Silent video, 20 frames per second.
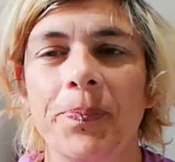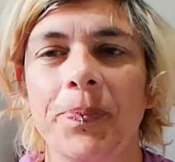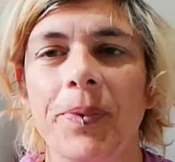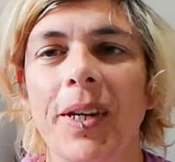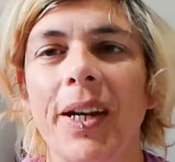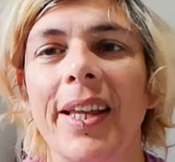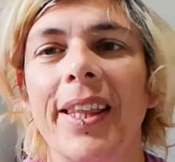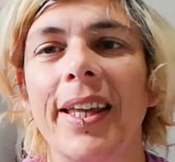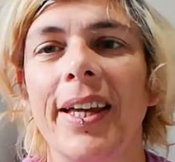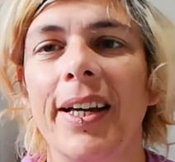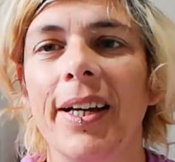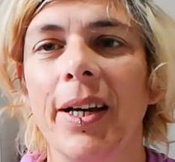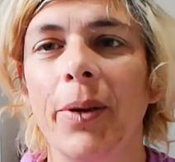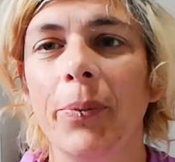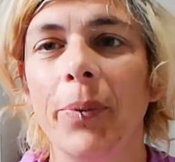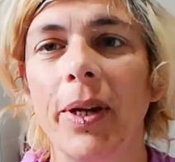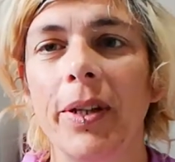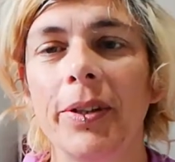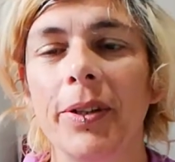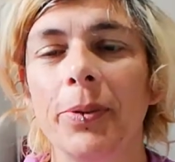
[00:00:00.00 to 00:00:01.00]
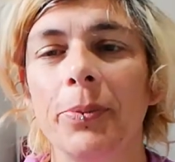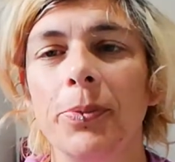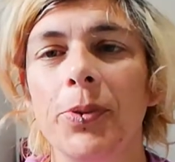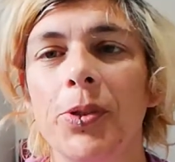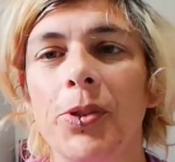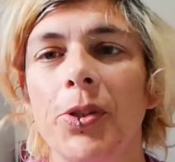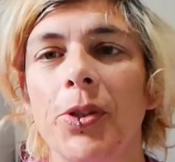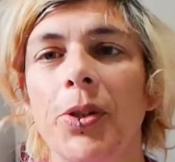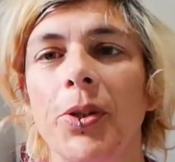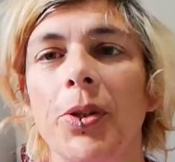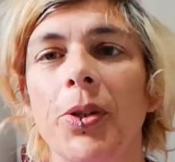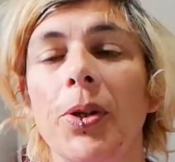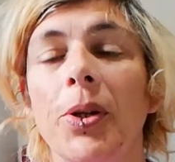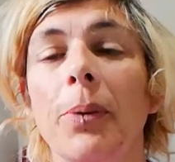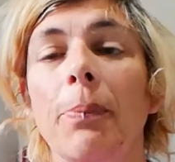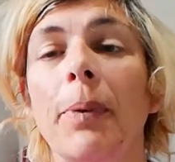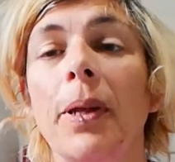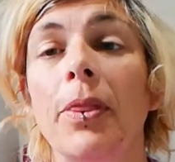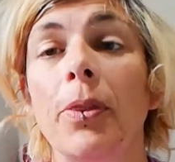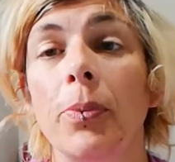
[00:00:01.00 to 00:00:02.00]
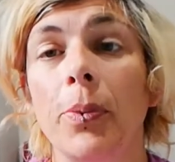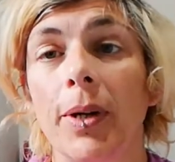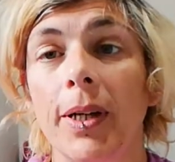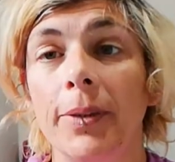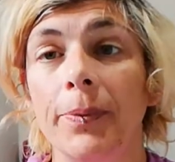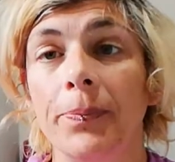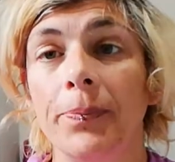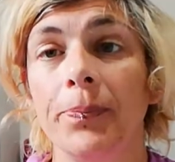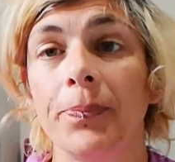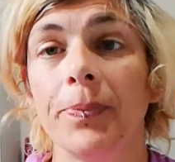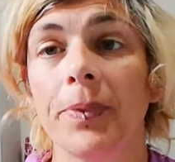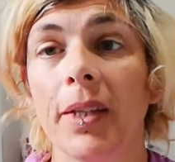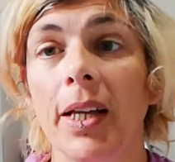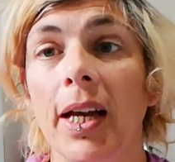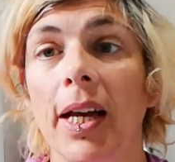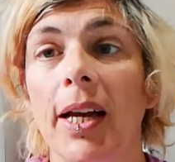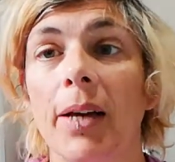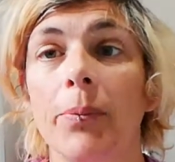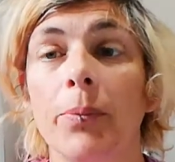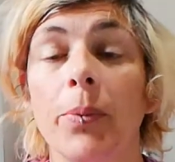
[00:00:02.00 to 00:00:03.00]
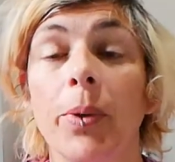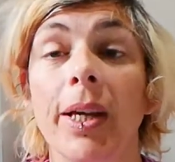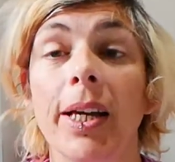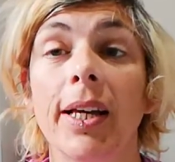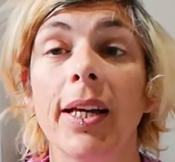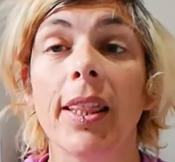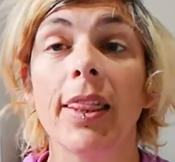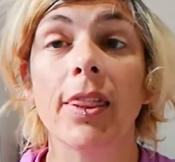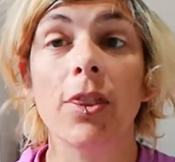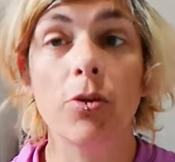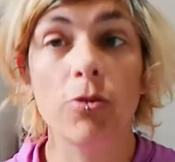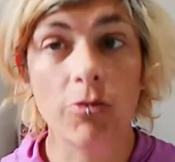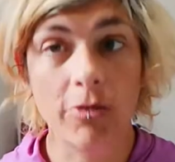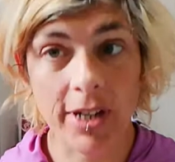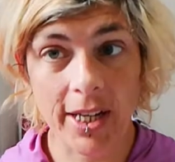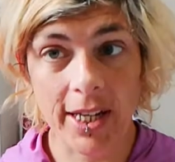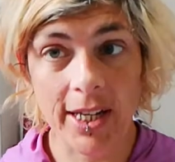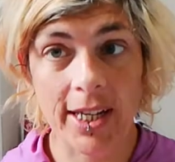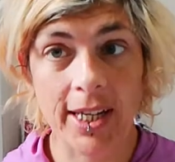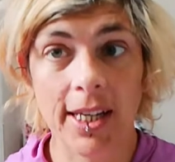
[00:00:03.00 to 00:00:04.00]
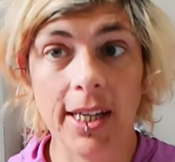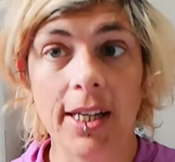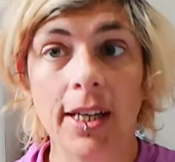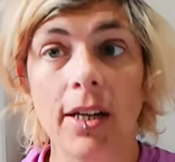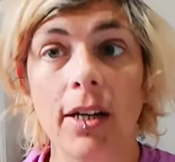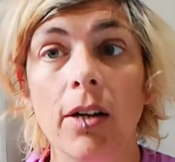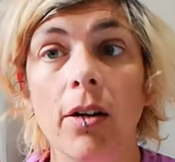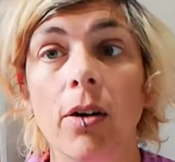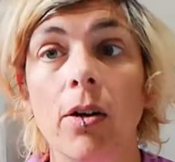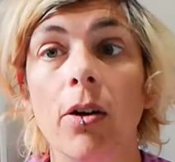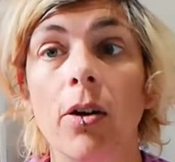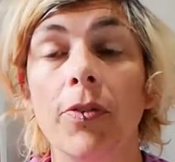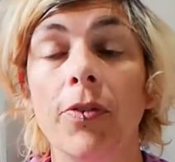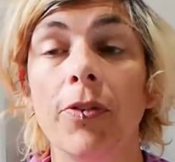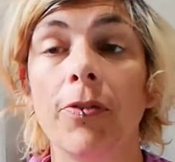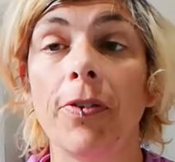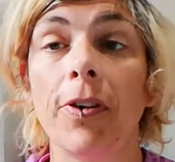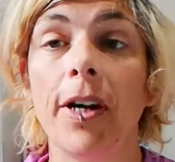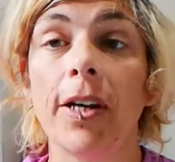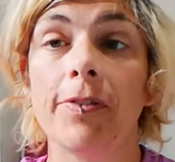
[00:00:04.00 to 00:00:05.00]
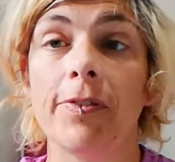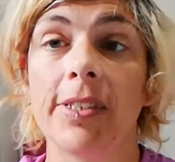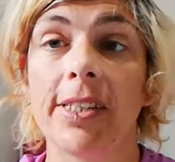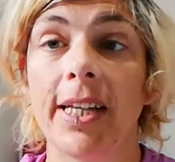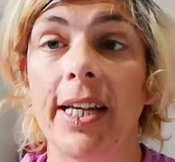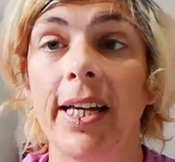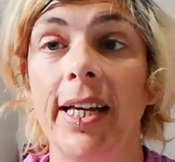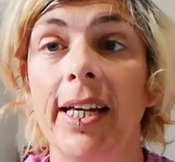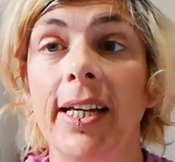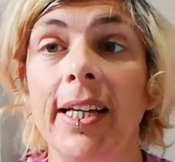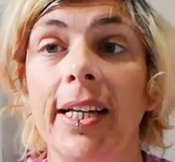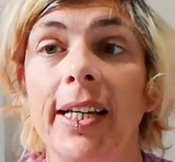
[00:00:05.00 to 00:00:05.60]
Hi there, and welcome to month one and week 3 of the 5 a day.